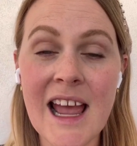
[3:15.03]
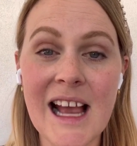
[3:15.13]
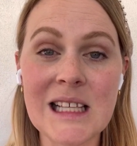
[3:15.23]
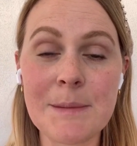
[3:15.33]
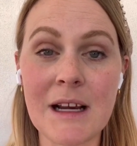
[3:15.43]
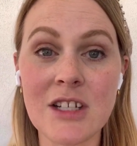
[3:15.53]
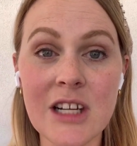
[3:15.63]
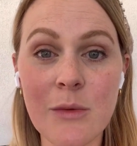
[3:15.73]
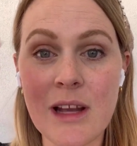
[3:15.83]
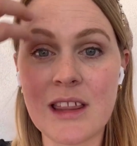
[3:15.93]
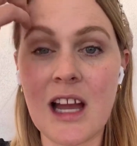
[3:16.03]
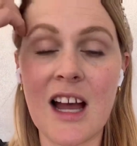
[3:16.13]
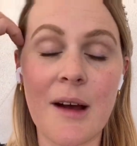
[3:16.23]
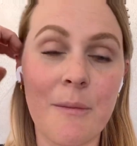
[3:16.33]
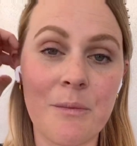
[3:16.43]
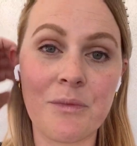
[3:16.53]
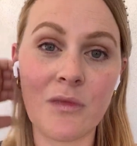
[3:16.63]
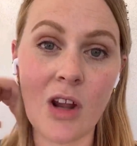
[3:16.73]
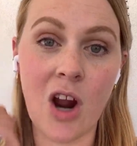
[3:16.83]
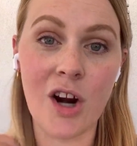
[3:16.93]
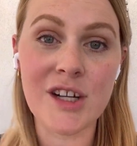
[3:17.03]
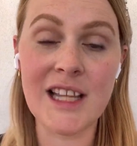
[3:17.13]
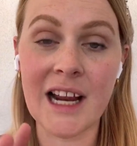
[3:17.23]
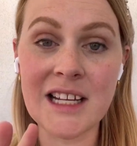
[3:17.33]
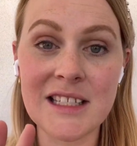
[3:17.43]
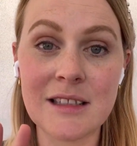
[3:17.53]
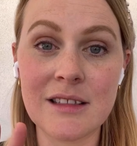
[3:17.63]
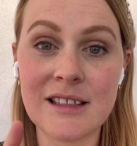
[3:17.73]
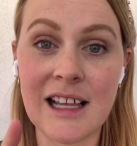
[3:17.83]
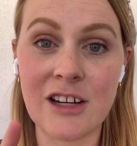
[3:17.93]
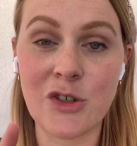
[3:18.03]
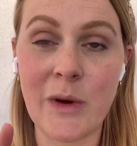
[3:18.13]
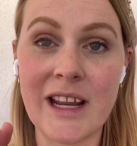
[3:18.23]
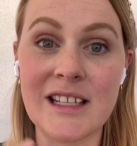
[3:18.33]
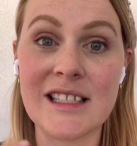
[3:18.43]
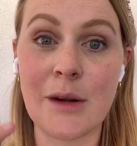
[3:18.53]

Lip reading: especially with our second set of twins.